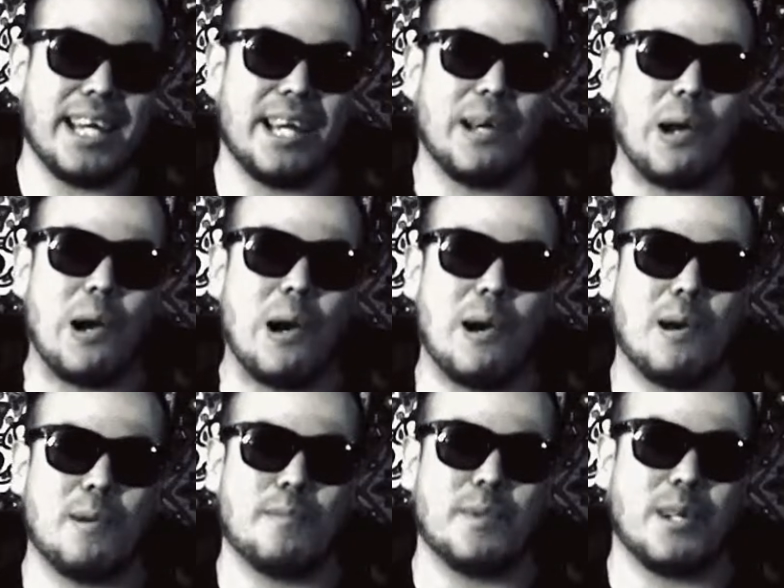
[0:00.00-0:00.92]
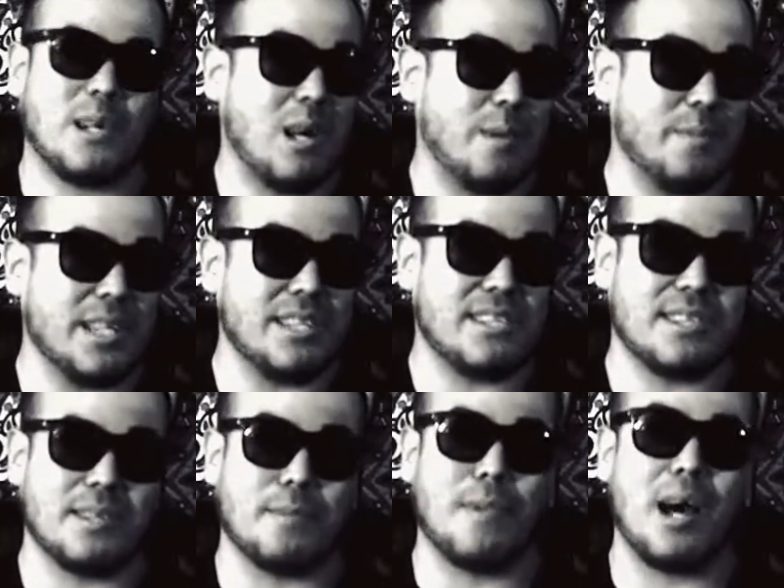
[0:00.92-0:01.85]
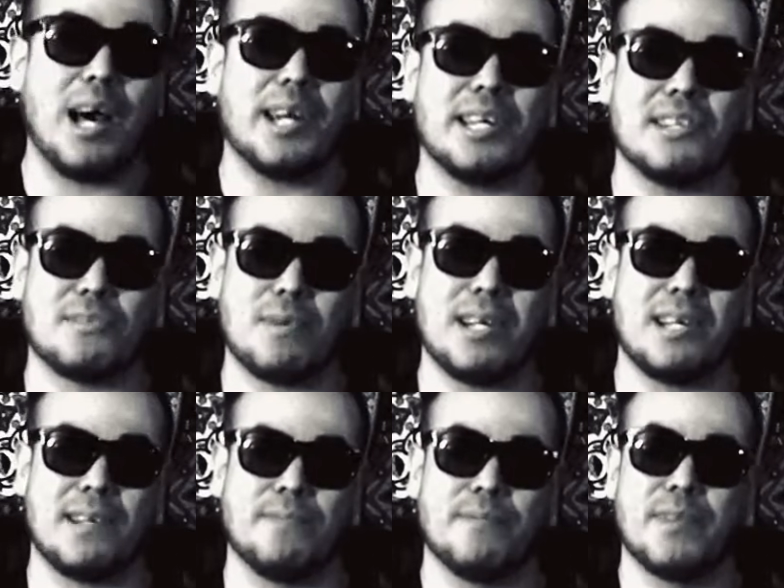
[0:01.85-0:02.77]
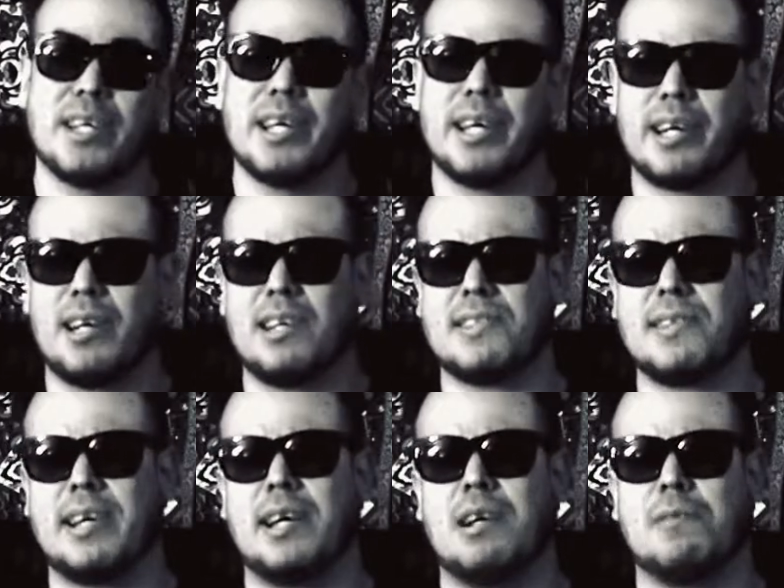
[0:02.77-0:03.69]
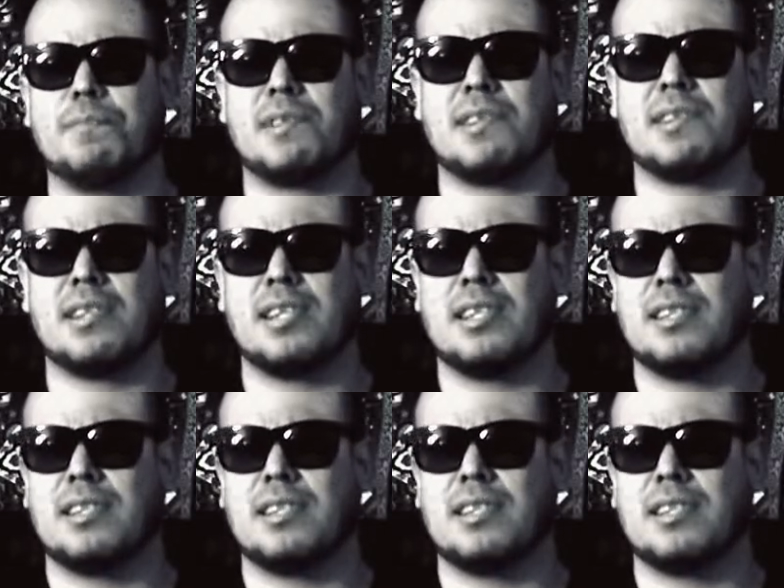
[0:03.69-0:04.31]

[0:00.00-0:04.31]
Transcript: and calmness to the body as well. It also helps